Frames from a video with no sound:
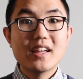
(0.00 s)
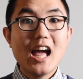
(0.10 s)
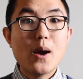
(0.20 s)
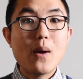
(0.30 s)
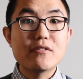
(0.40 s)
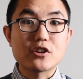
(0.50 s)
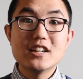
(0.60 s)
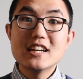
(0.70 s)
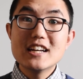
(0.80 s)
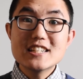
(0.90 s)
However,
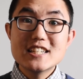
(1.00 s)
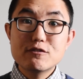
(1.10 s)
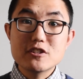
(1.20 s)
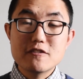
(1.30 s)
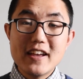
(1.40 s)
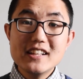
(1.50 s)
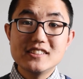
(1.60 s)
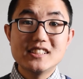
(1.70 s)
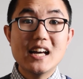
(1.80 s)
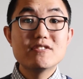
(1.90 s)
different
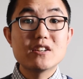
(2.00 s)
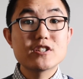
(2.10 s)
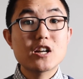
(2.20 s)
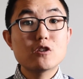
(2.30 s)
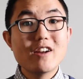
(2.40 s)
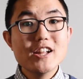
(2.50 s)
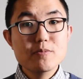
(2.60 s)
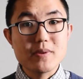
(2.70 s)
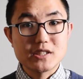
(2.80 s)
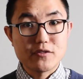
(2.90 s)
phases have different
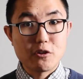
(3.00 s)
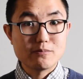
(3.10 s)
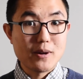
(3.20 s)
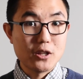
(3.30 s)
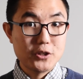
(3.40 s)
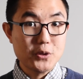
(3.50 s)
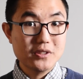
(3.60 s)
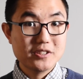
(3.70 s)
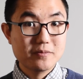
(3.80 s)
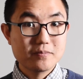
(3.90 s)
arrangements of those
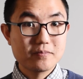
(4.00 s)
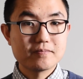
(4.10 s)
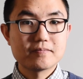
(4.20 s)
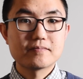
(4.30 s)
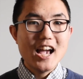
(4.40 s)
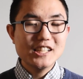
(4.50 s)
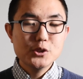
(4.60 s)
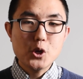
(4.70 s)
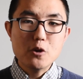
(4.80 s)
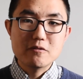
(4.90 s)
molecules. As you
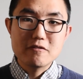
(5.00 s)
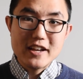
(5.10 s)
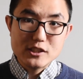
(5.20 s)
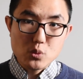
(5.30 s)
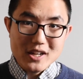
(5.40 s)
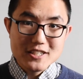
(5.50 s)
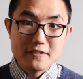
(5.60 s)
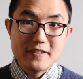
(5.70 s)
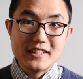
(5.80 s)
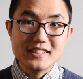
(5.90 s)
go from phase 1 to
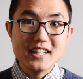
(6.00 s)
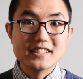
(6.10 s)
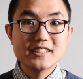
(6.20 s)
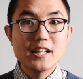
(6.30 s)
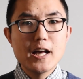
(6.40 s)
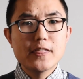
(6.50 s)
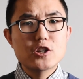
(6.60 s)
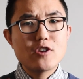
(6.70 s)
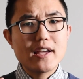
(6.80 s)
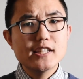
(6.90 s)
phase 6, the
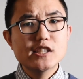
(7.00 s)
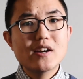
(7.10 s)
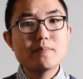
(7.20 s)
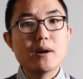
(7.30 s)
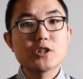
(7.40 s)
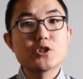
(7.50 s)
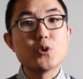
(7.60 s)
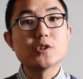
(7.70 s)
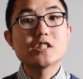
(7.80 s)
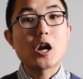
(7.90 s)
triglyceride
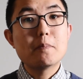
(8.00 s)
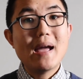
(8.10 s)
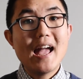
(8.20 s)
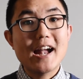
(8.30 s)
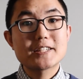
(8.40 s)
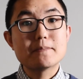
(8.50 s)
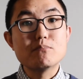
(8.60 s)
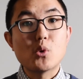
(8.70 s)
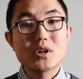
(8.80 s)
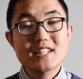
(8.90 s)
molecules are packed
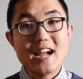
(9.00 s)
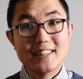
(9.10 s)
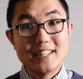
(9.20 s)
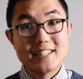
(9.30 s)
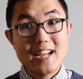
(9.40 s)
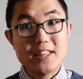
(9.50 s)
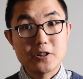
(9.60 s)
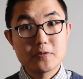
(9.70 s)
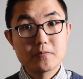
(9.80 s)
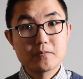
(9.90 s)
more tightly together.